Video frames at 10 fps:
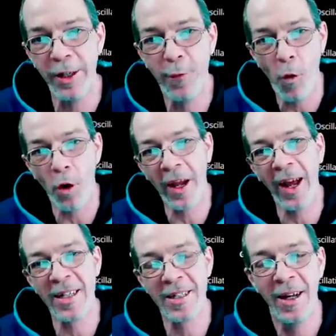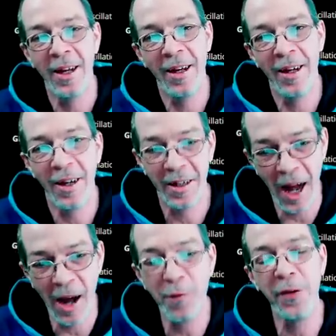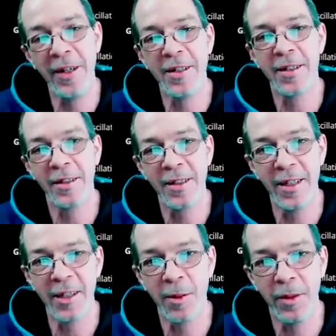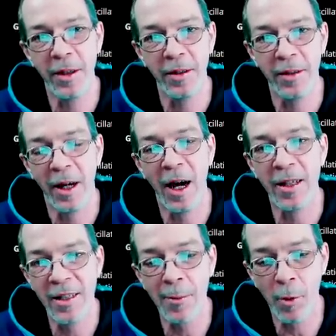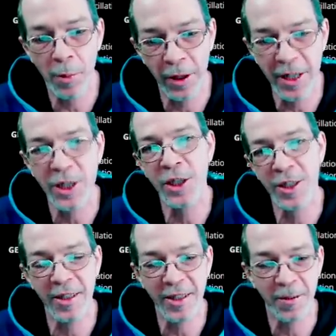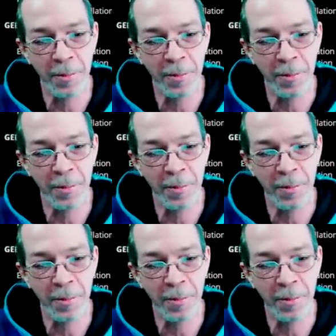forecast uh, confidence system, the, the ensemble prediction system,